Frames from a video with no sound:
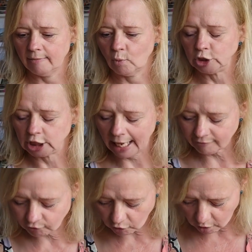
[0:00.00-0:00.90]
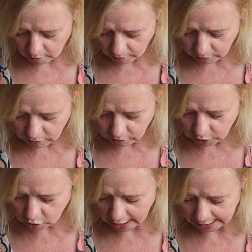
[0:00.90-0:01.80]
which came from
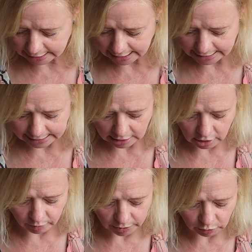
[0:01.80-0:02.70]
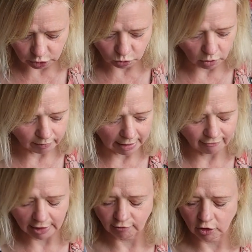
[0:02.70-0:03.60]
the Organic Textile Company, which is one of my
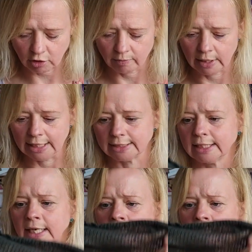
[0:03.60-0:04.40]
favourite companies.